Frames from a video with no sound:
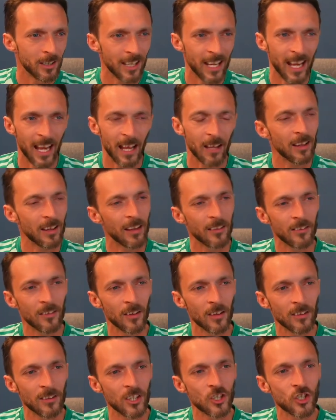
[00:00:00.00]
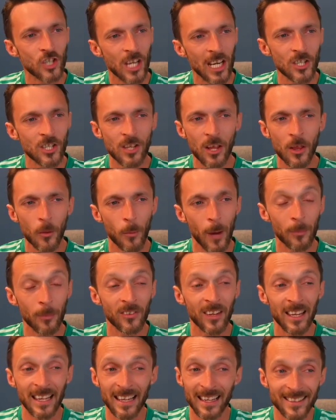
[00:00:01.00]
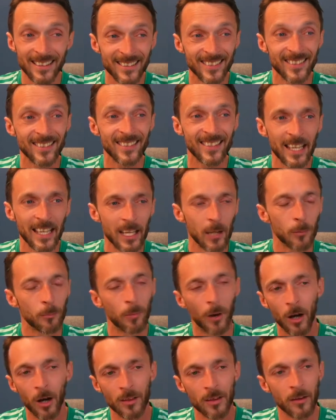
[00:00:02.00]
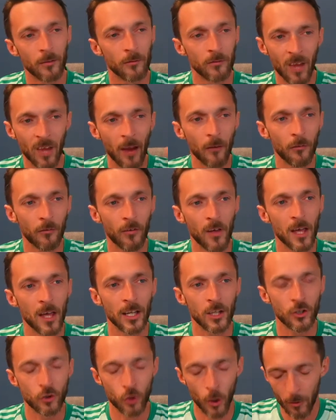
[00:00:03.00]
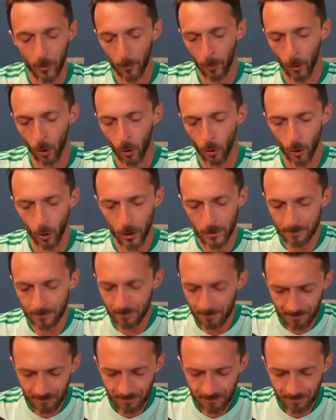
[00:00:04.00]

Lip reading: Yeah, the change to the website is slick, but they've definitely dropped the ball on